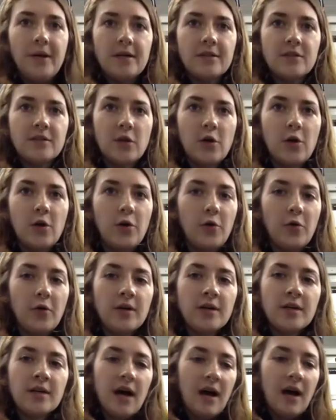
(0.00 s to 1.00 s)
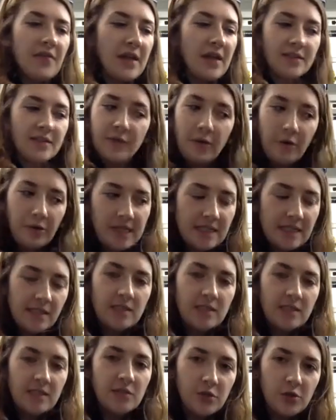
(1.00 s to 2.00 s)
So that's very easy
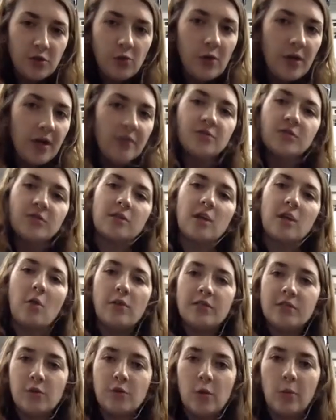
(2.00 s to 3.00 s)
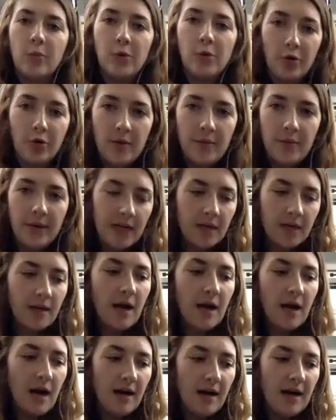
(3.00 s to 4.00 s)
to do. We can just go into our programming
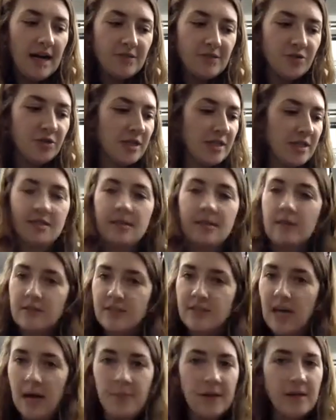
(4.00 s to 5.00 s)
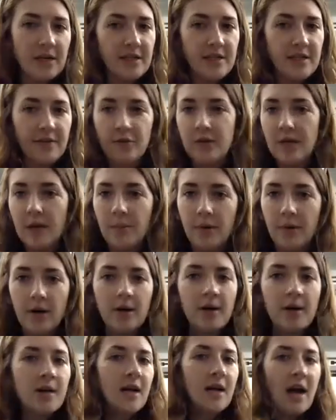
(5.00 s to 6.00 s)
and just type in a different number,
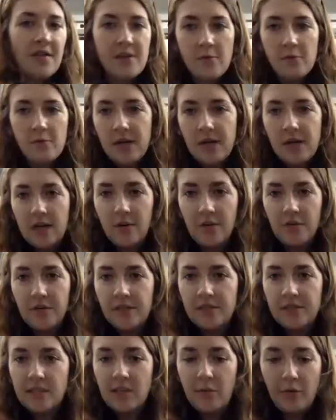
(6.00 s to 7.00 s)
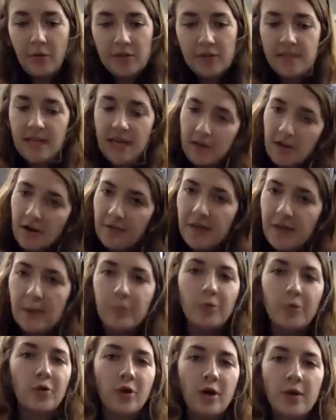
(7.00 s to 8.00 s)
and then we can know that it's going to take on
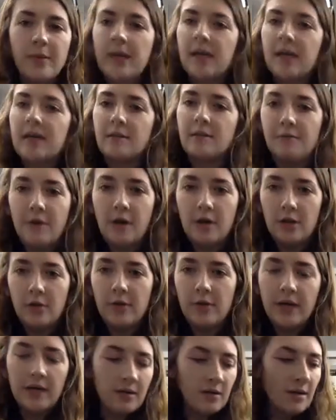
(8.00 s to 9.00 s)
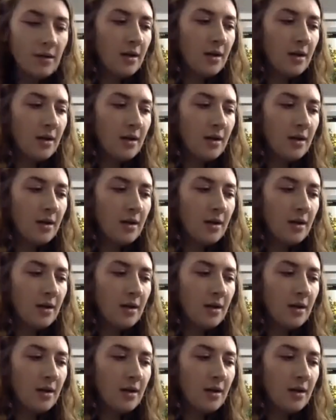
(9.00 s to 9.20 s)
that programming and then follow it.